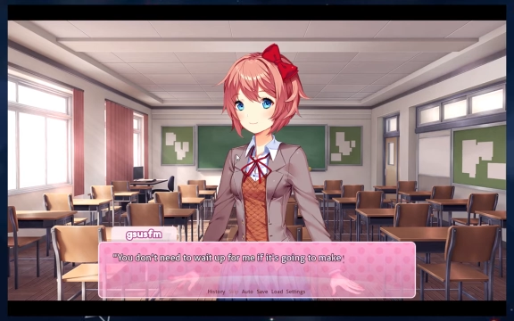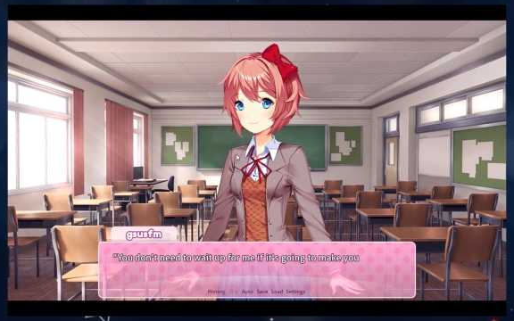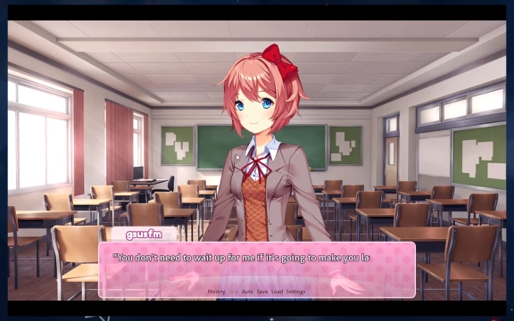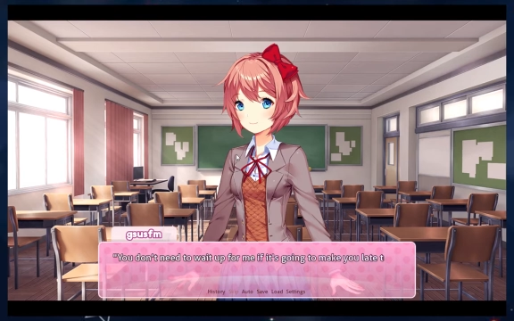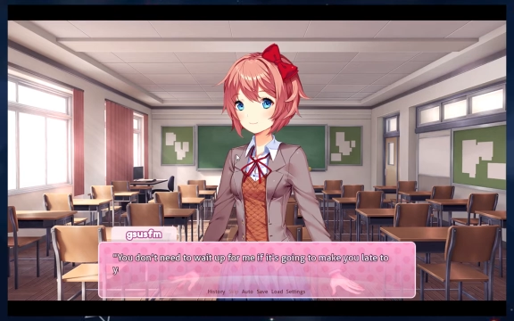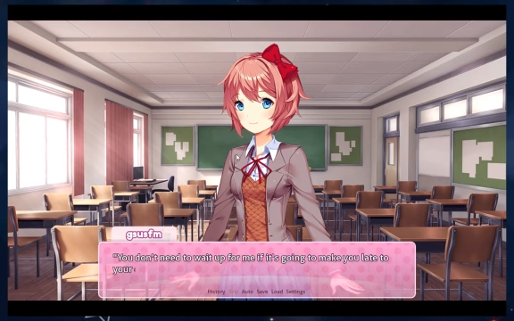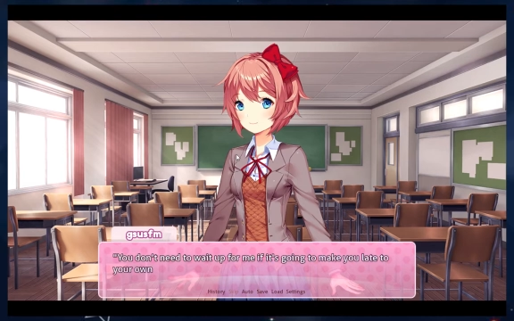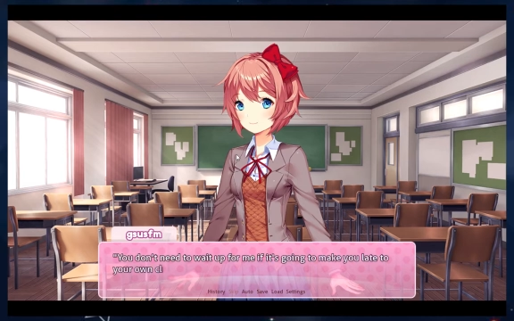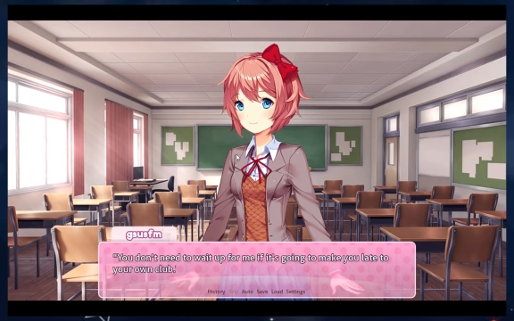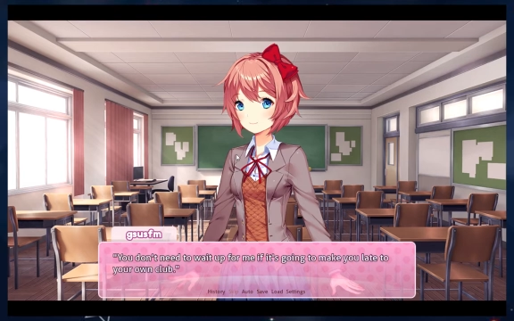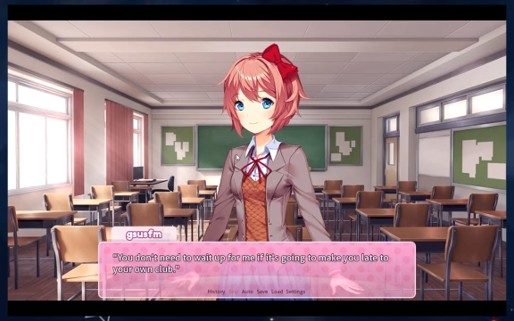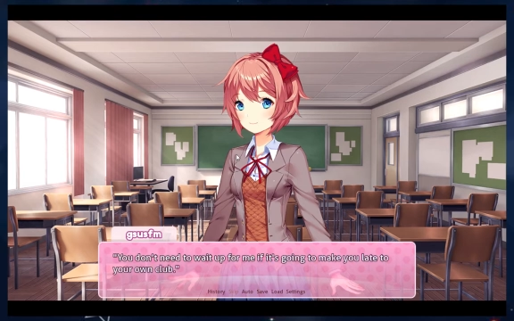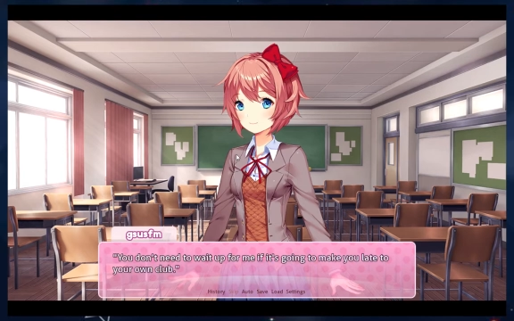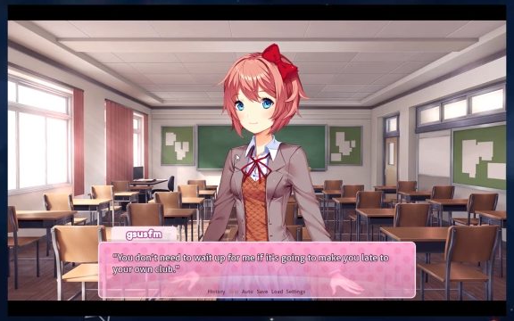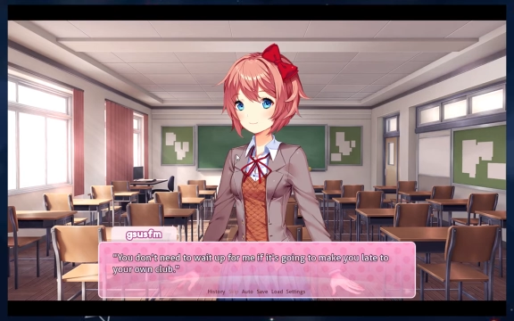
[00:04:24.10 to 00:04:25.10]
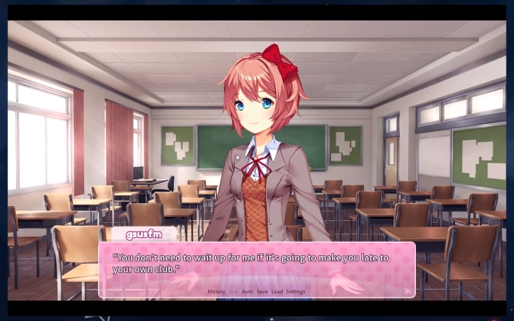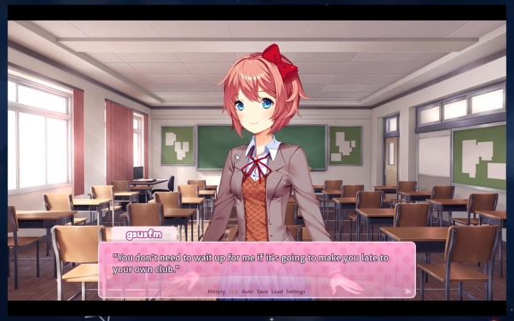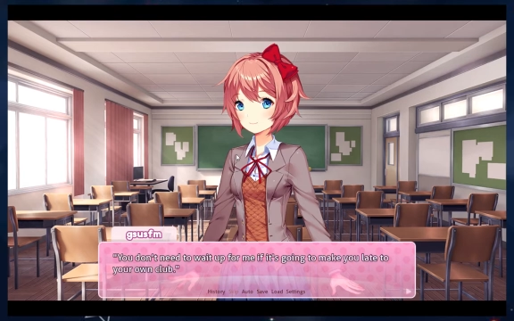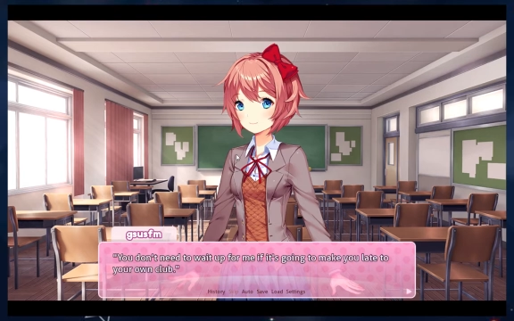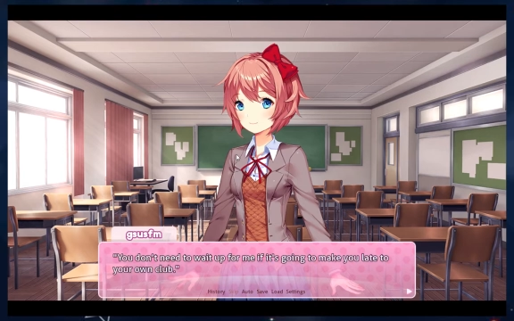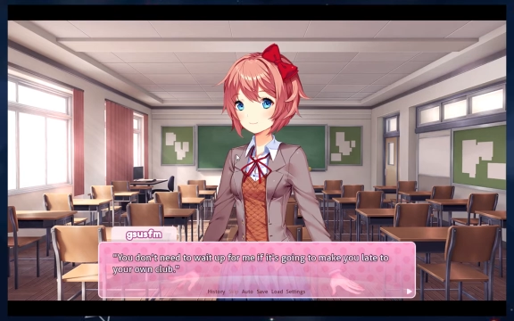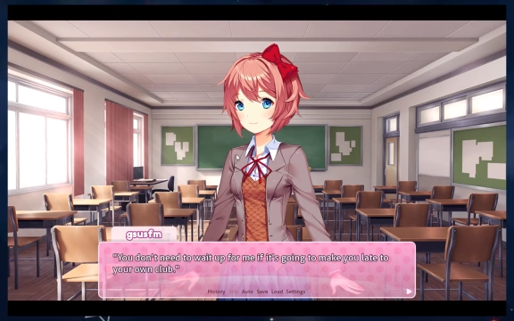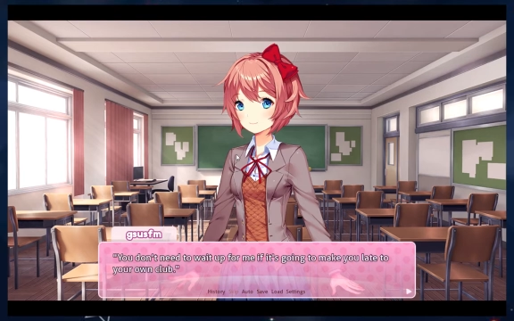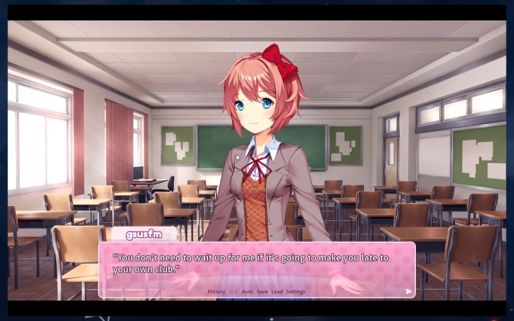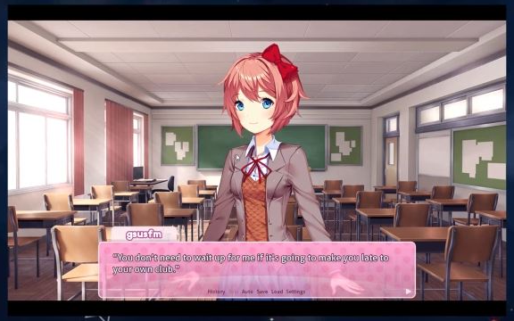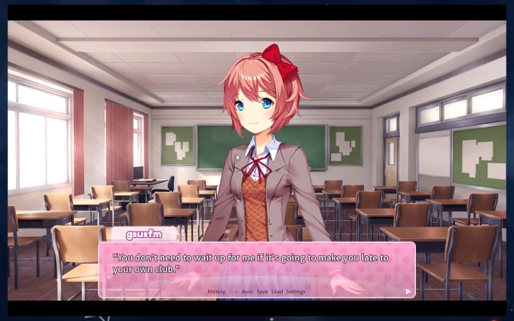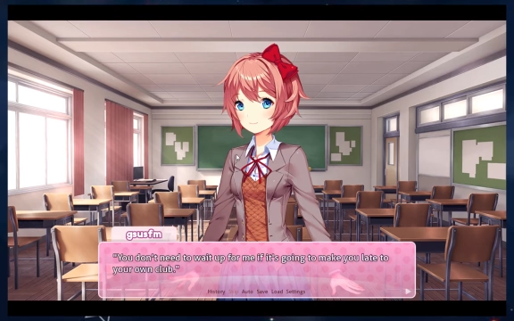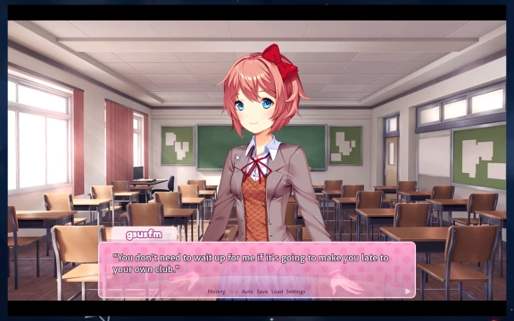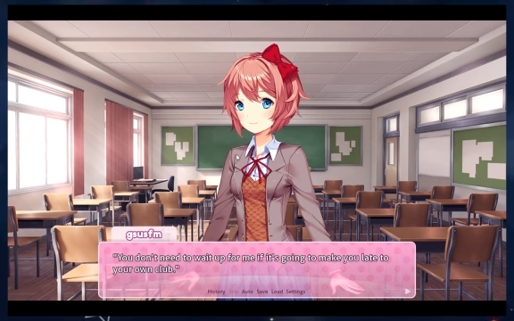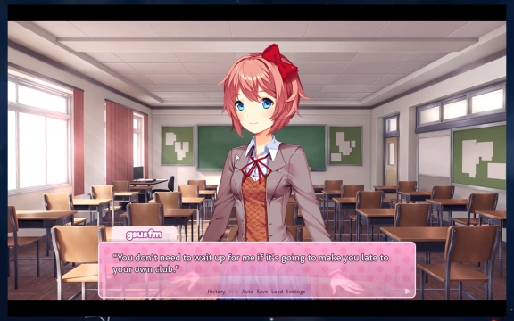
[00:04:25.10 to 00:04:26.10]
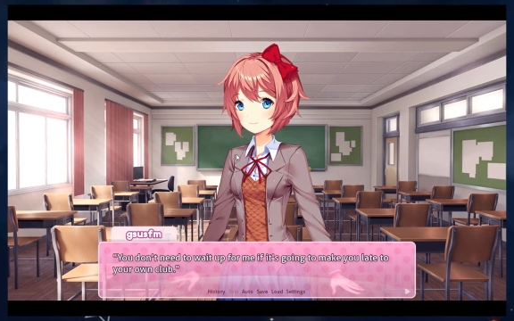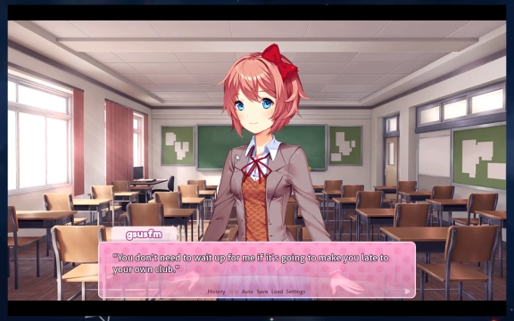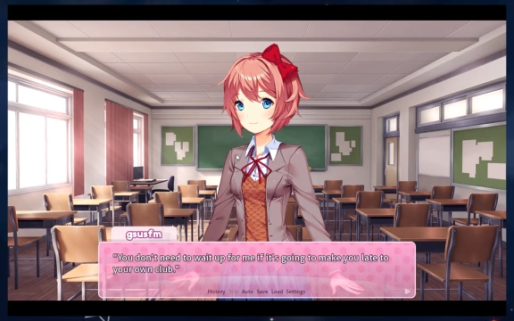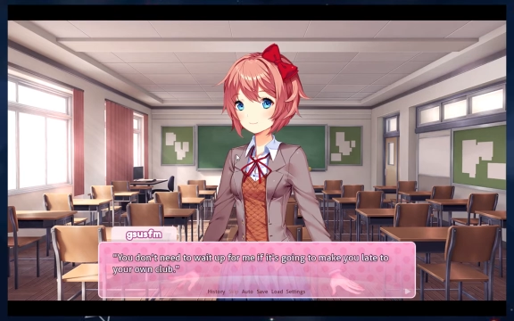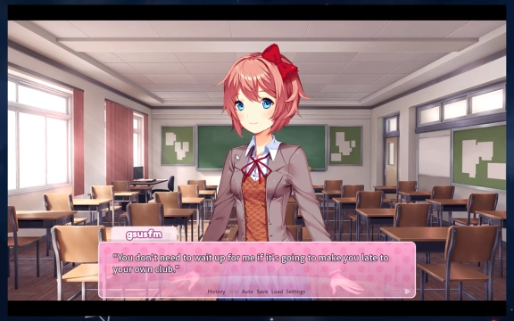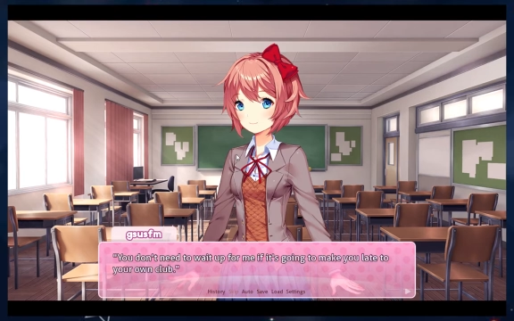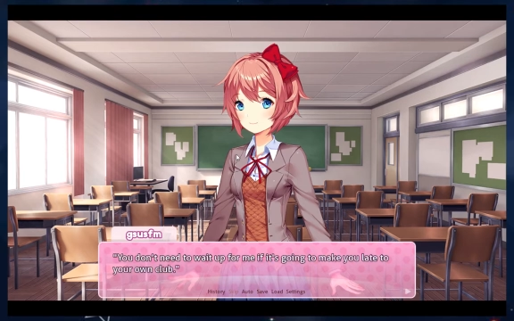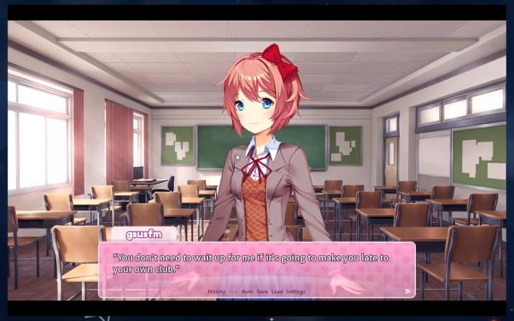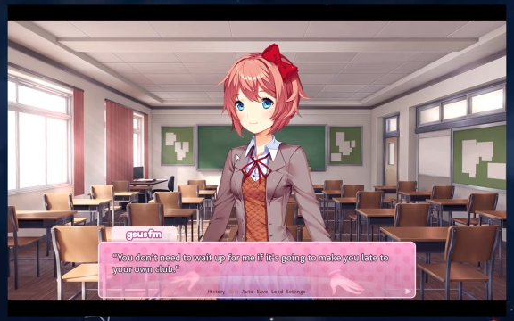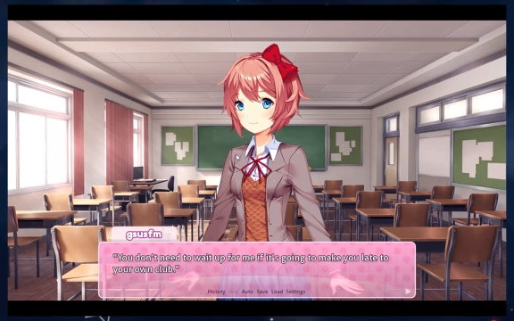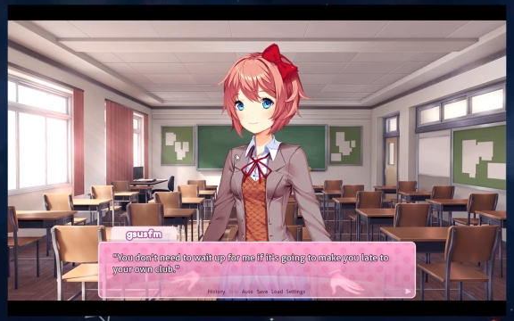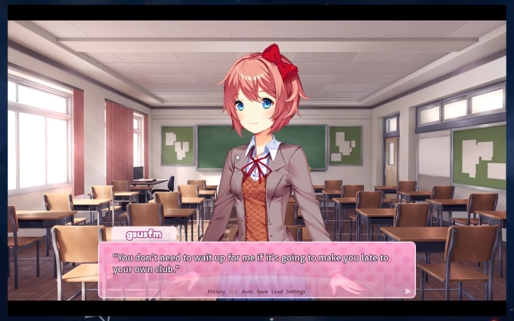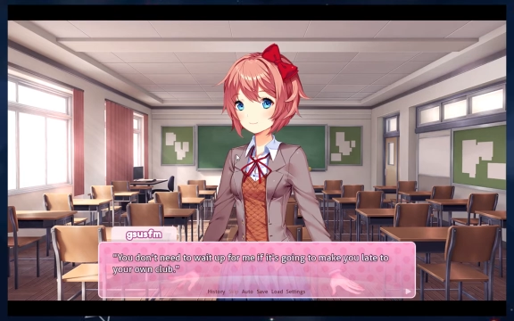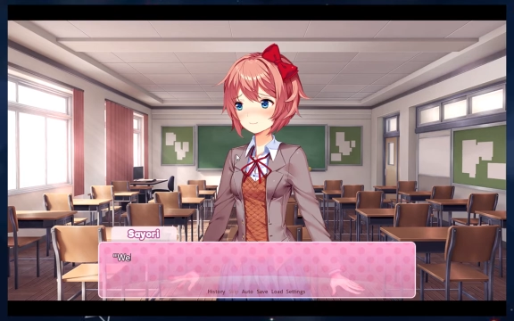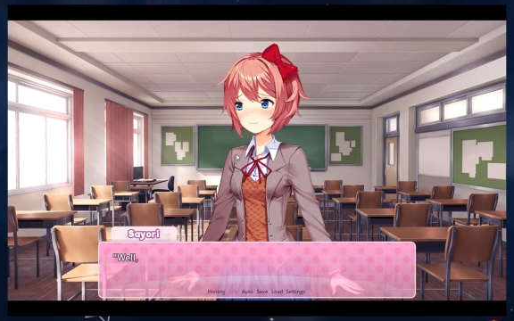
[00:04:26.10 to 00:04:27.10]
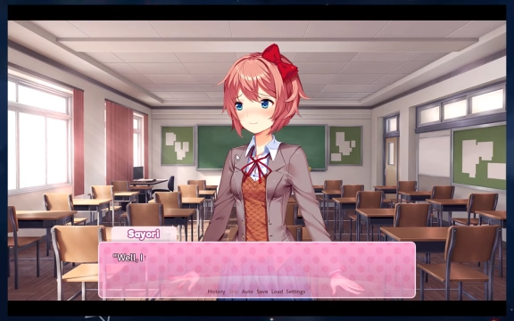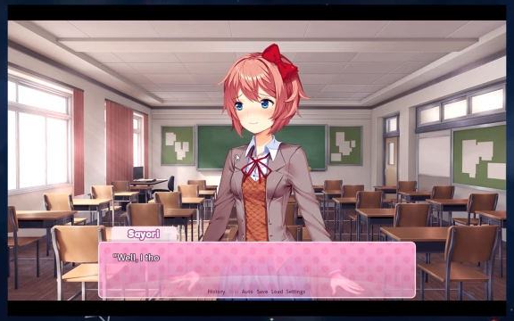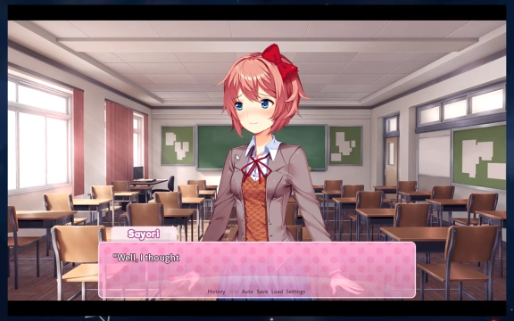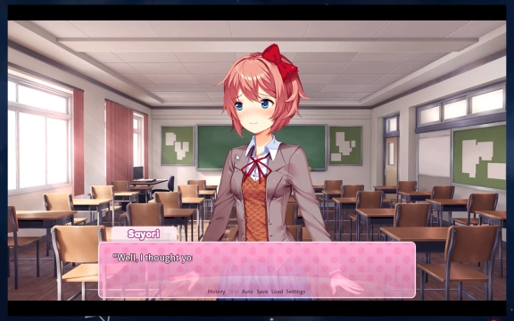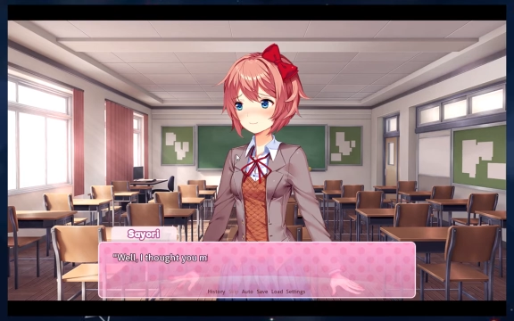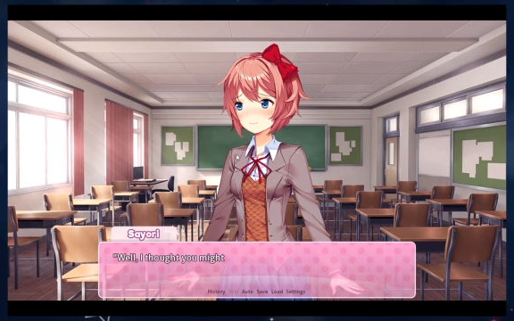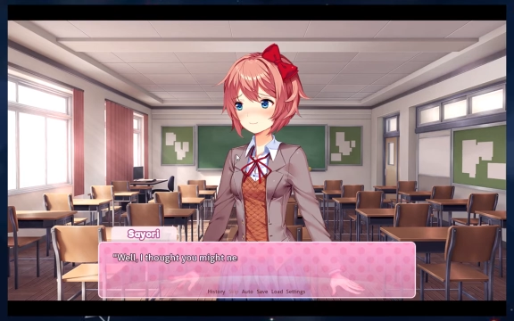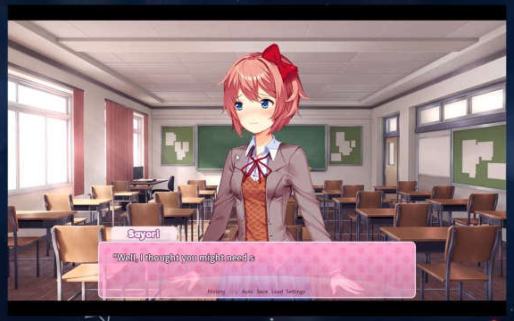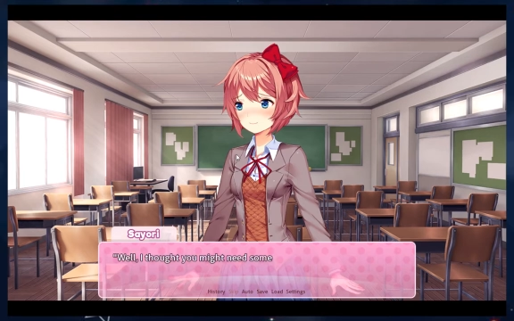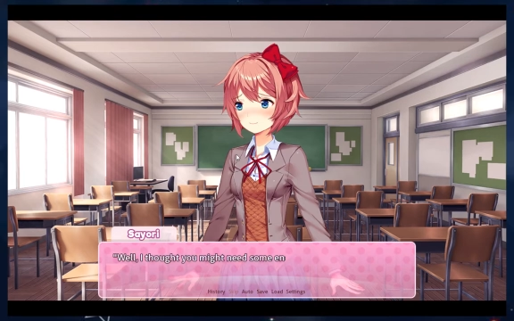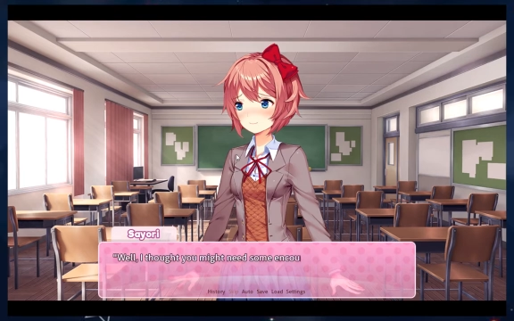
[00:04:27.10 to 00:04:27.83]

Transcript: (no speaker visible)